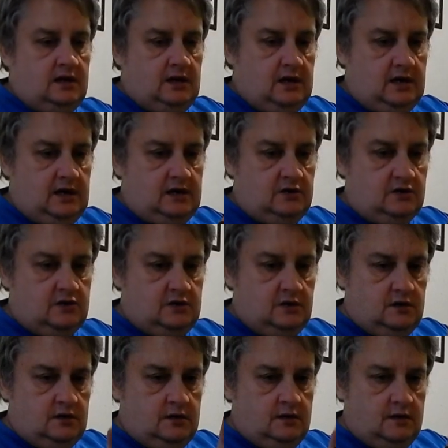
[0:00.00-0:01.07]
and
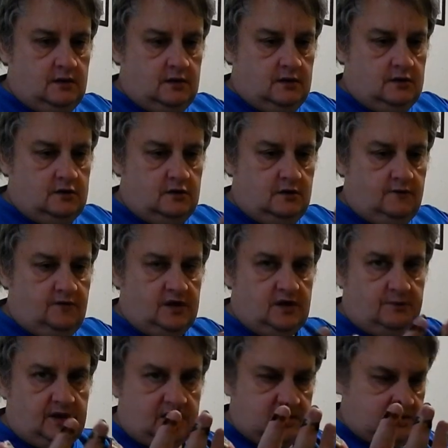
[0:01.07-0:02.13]
two finger
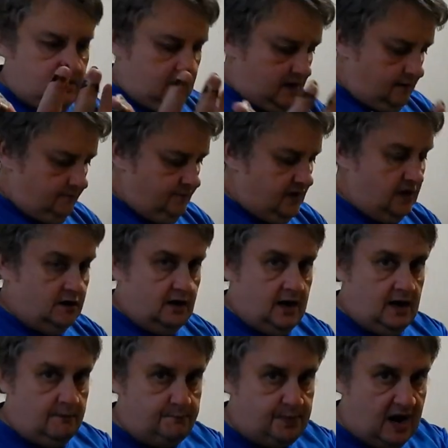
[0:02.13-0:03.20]
picks there, and
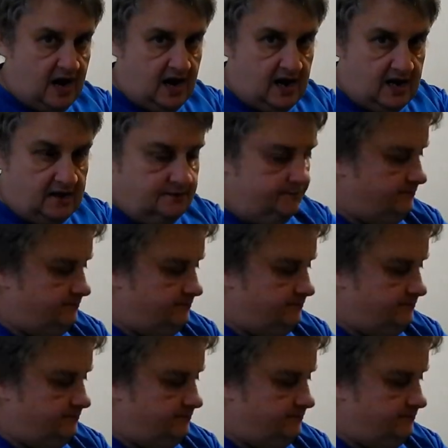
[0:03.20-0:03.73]
a bar.